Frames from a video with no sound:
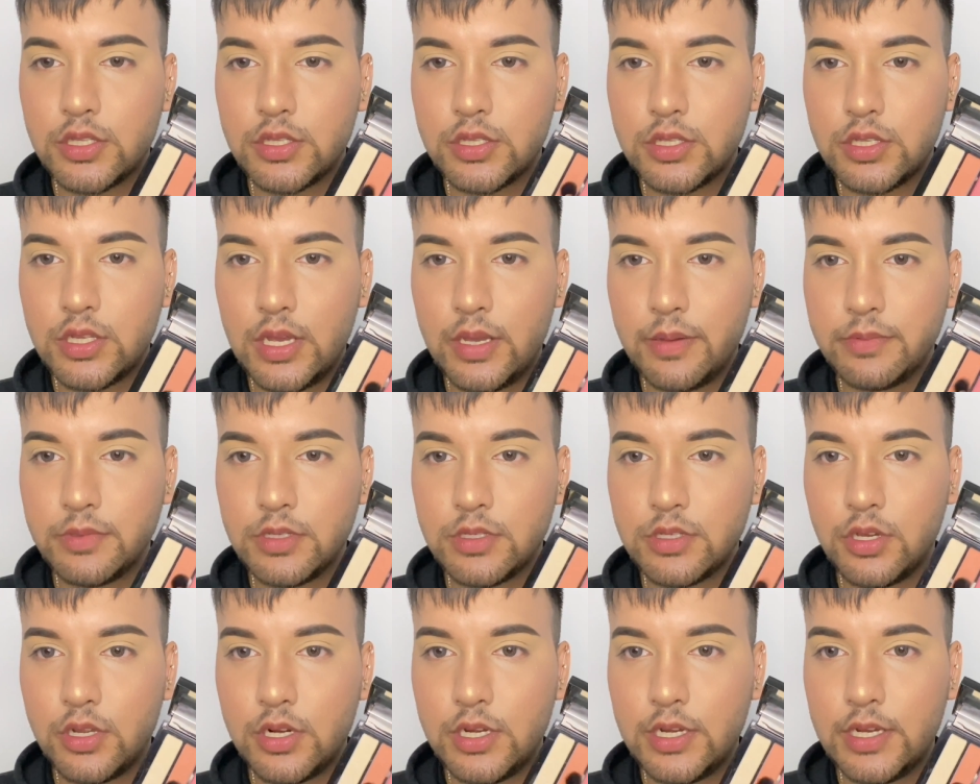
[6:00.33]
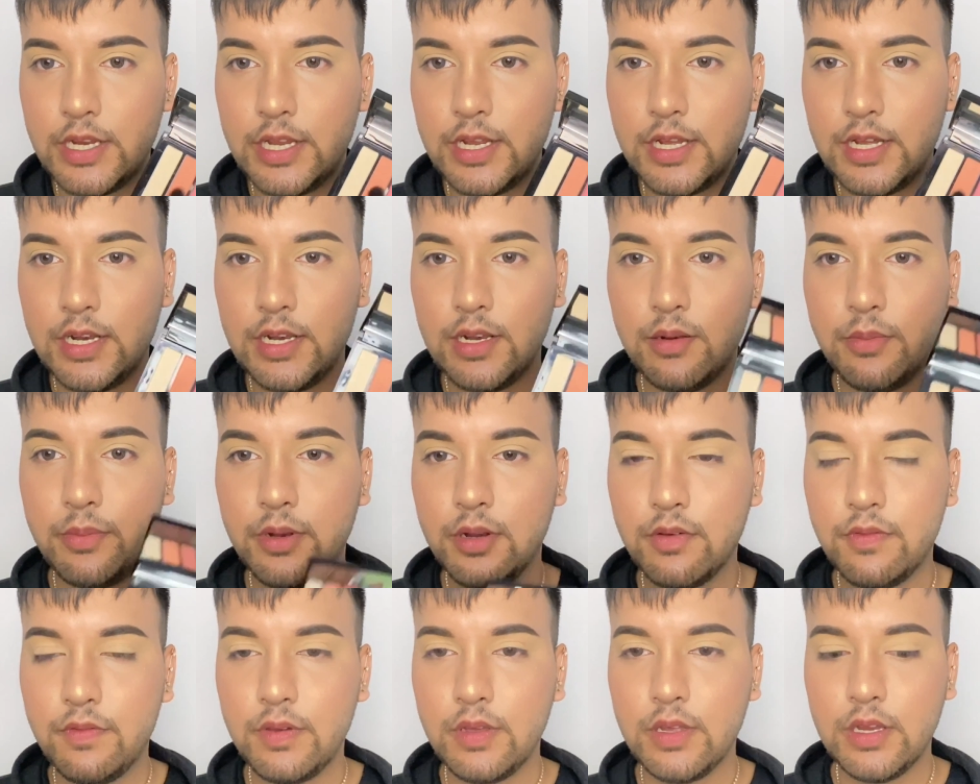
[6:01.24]
So I'm just gonna take a little bit
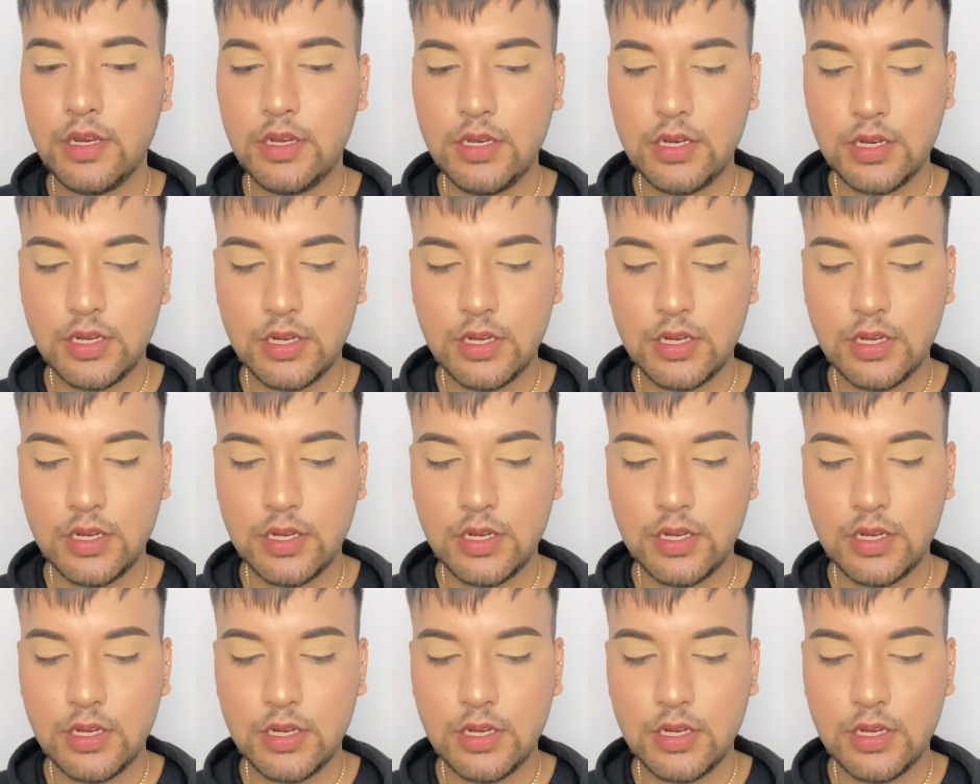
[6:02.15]
of it,